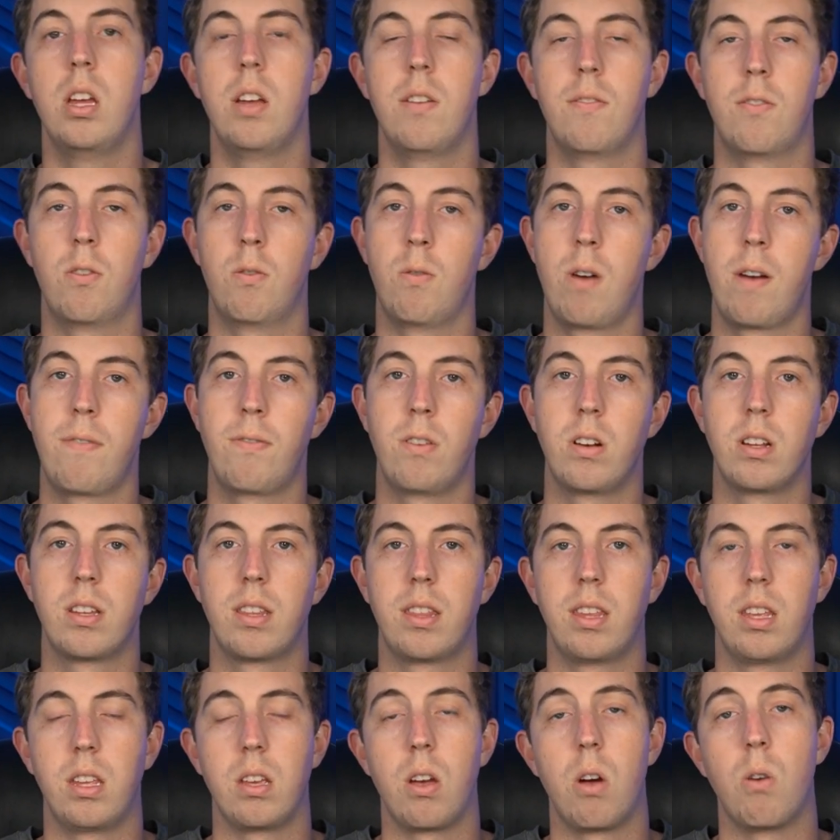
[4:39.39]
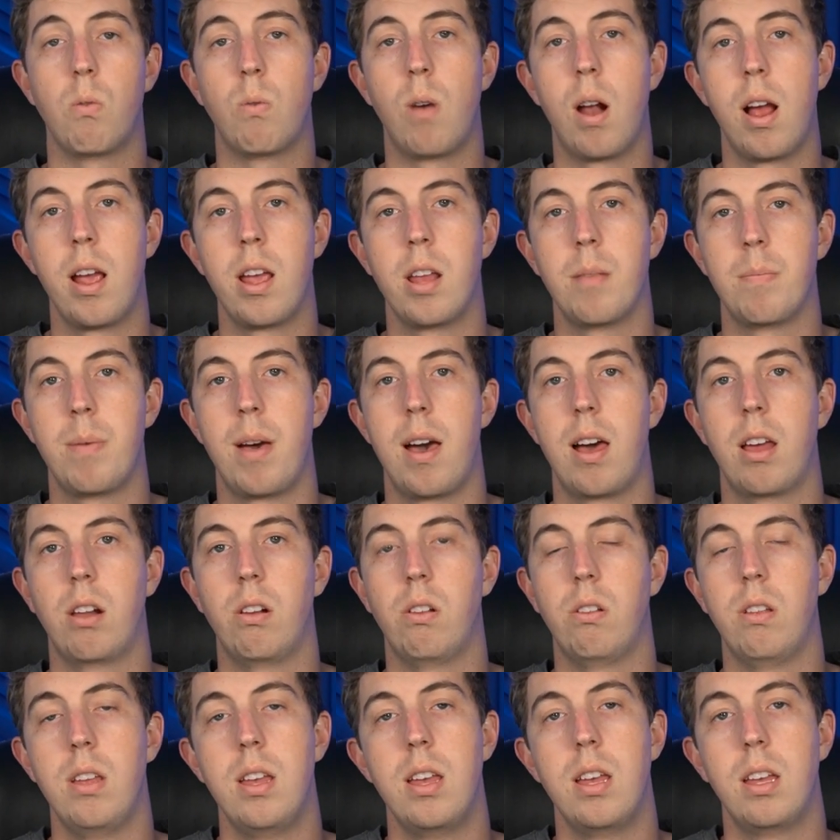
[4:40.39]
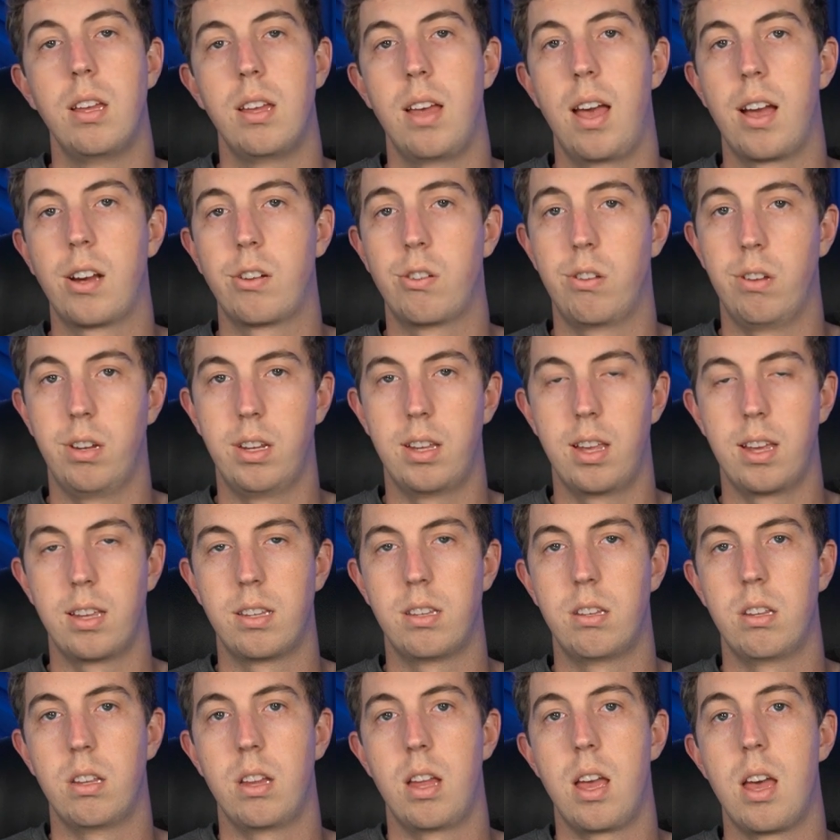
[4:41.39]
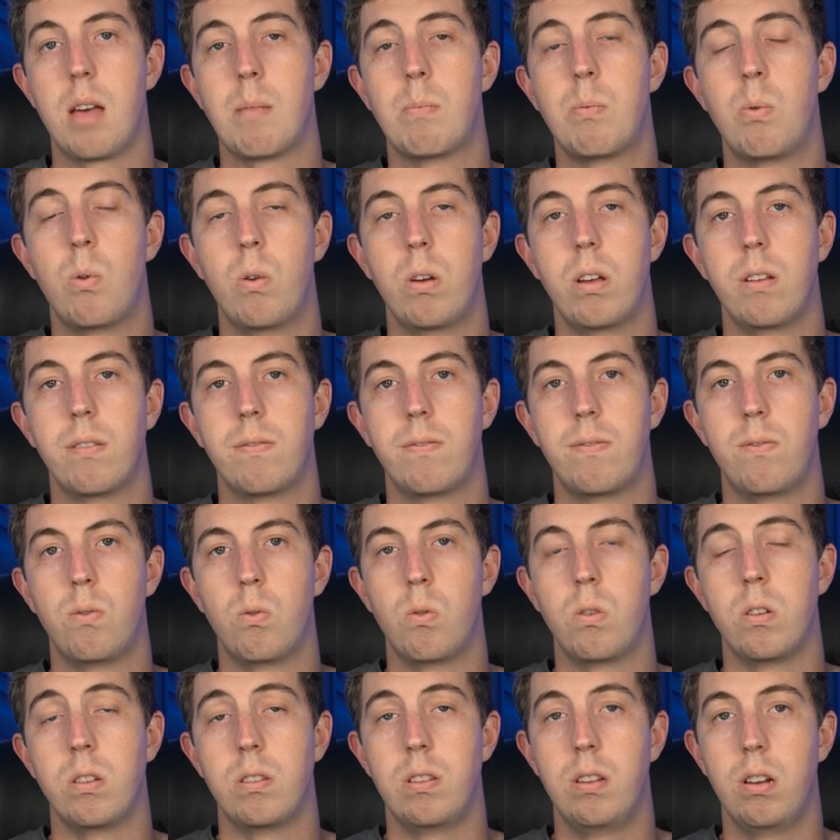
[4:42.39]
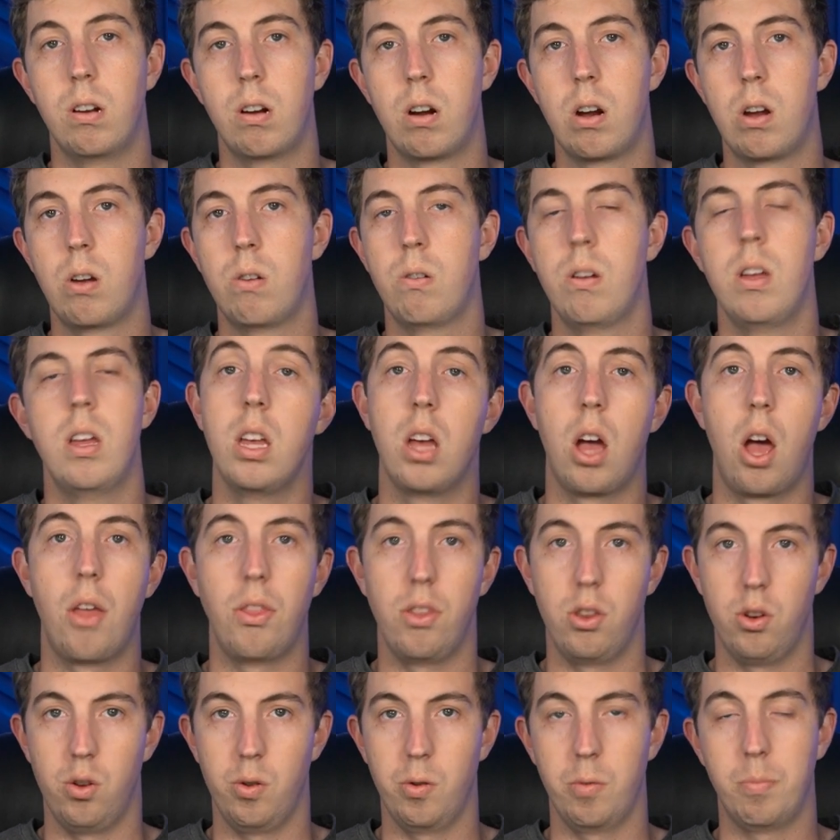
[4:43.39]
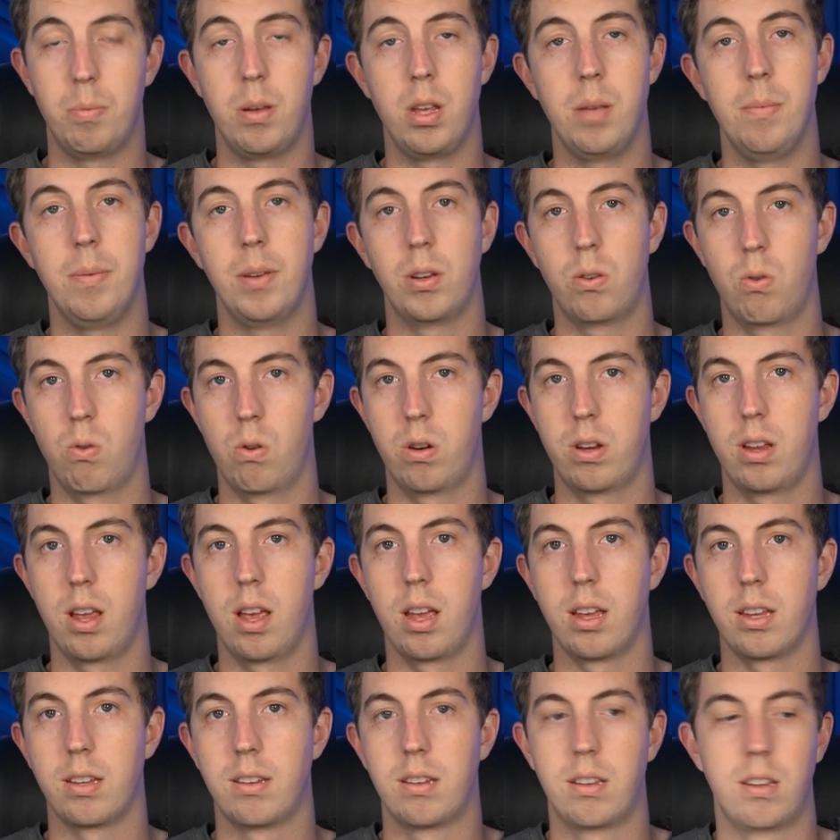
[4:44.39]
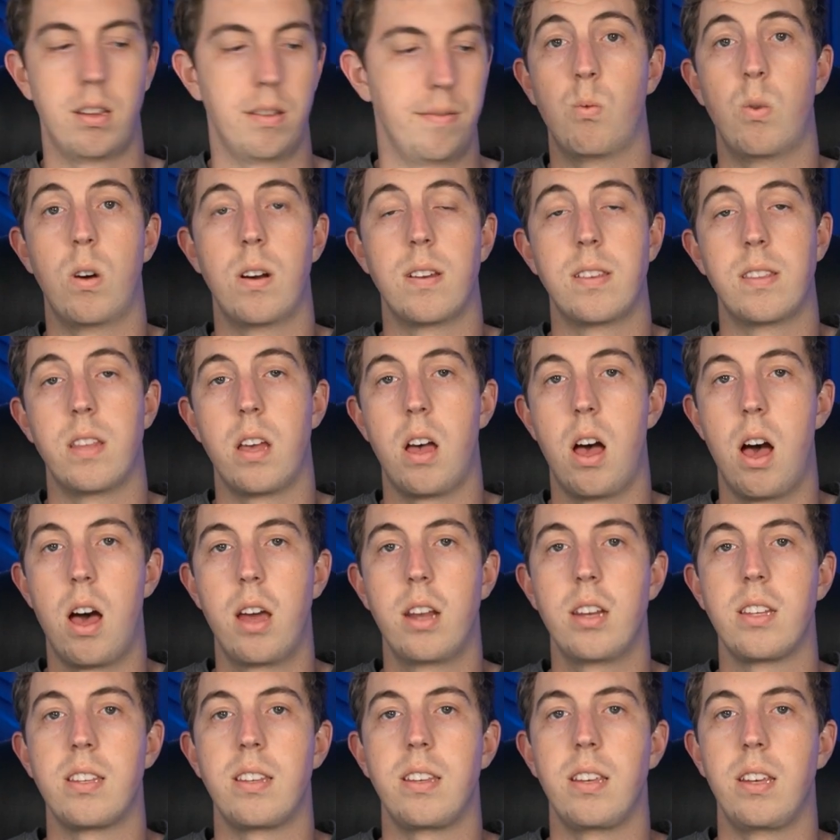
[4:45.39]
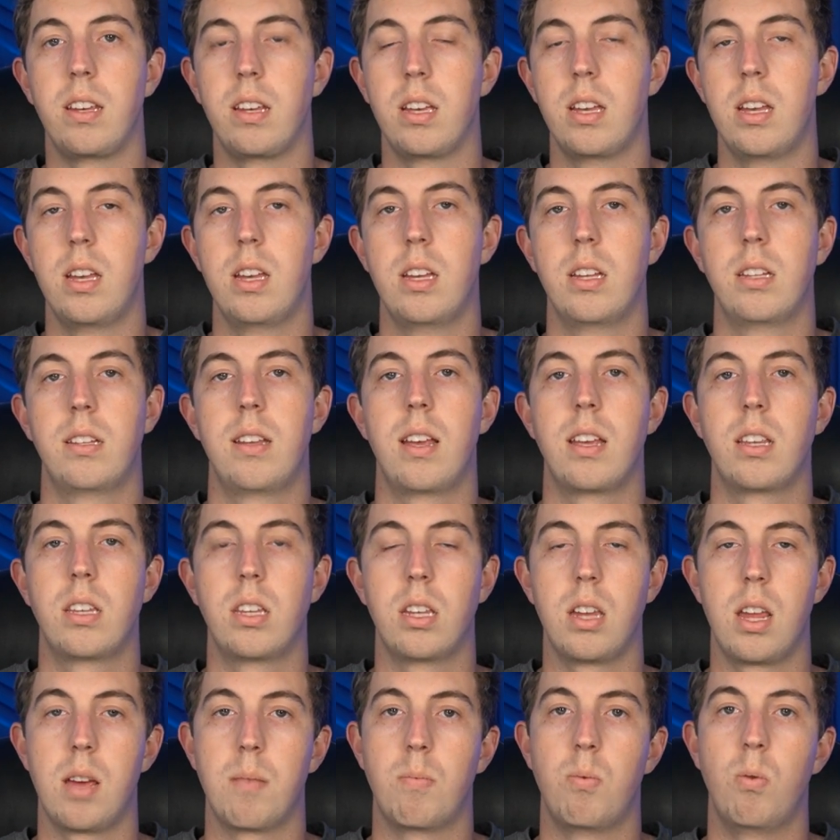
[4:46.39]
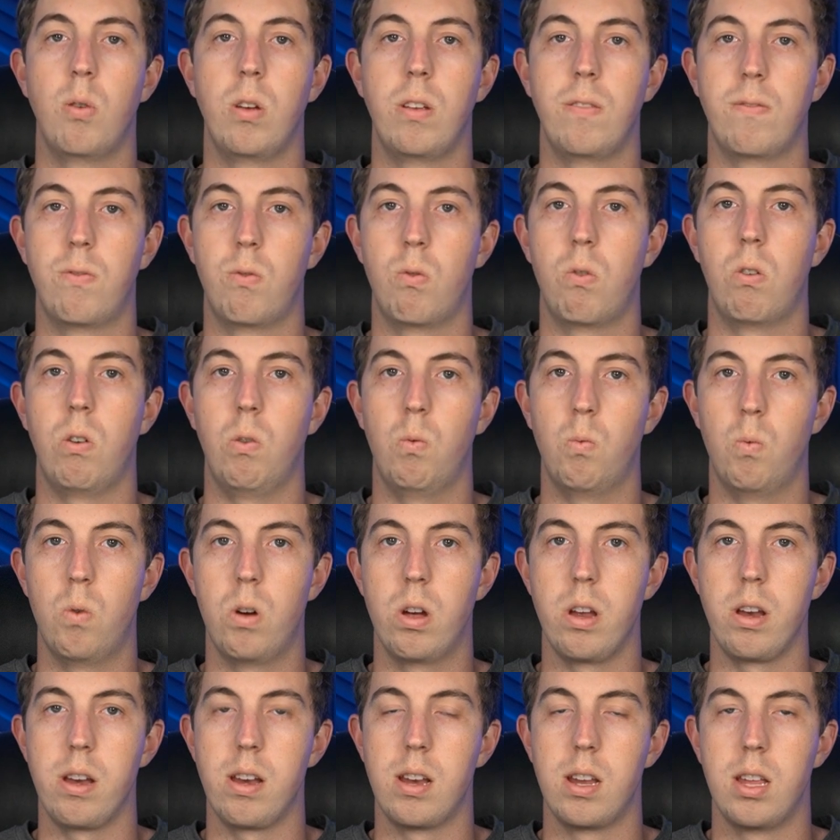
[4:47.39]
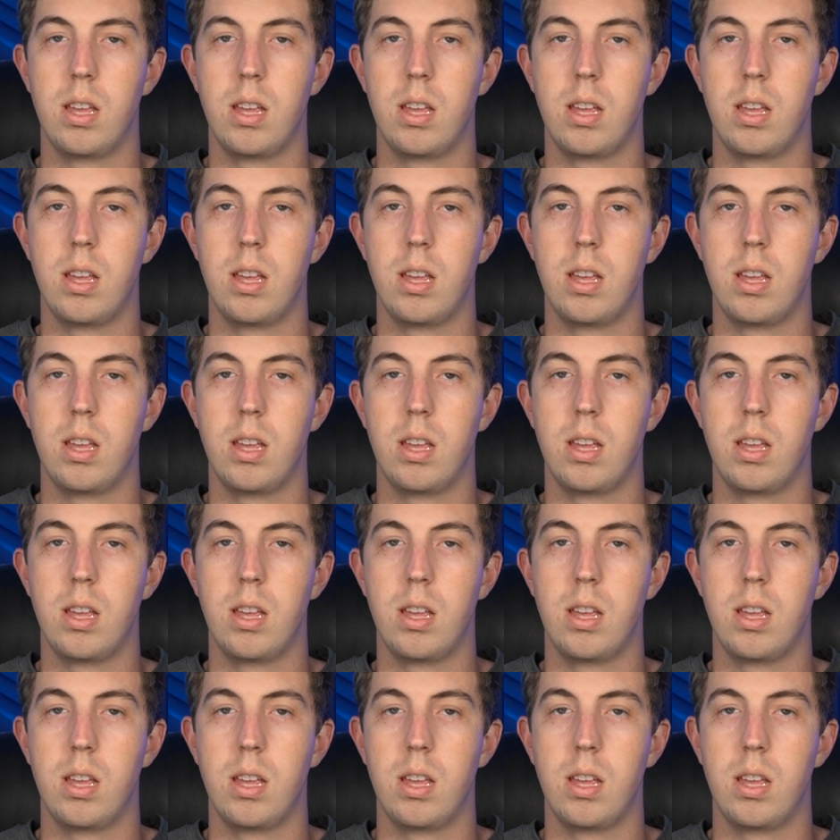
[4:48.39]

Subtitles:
For reference, the Orion paddle actually tested at 0.40 on the new PB core test, whereas the Odyssey tested at 0.41.